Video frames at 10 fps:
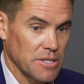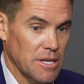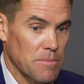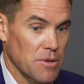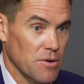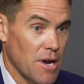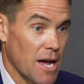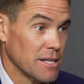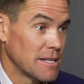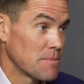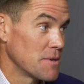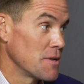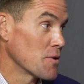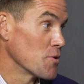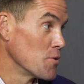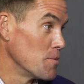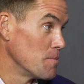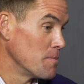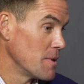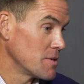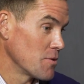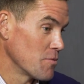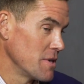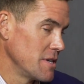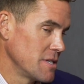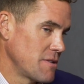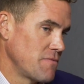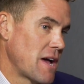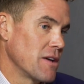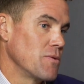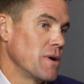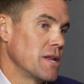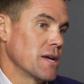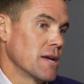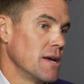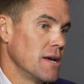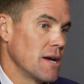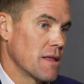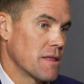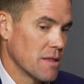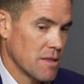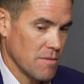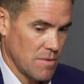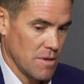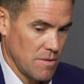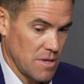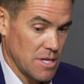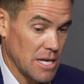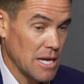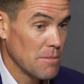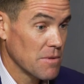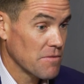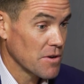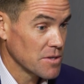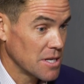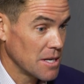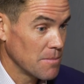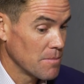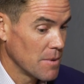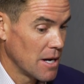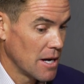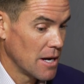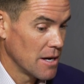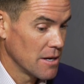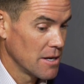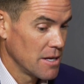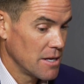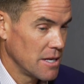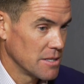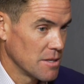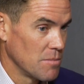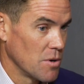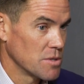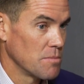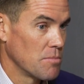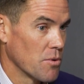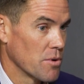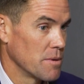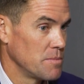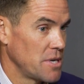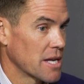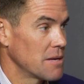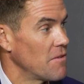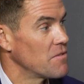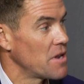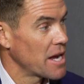accepted or not accepted in the group. So really just evaluating, I think that the team, the first team, is the most important objective of the